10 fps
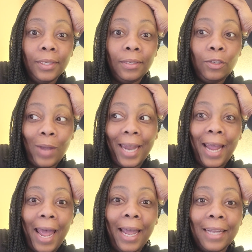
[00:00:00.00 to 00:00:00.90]
You got
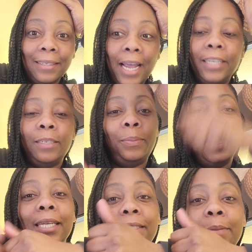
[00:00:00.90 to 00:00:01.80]
to ask, hey,
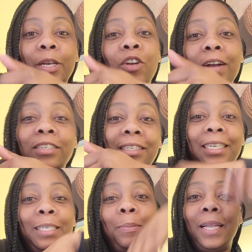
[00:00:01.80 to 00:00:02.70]
GPS, give me the directions
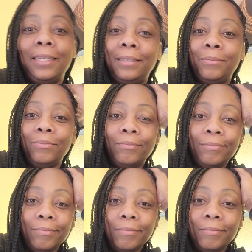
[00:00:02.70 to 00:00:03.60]
to this place.
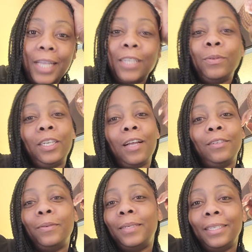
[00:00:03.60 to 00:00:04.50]
That's what y'all
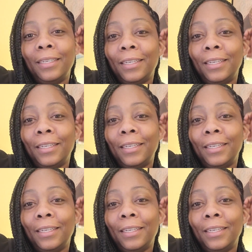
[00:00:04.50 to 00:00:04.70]
doing.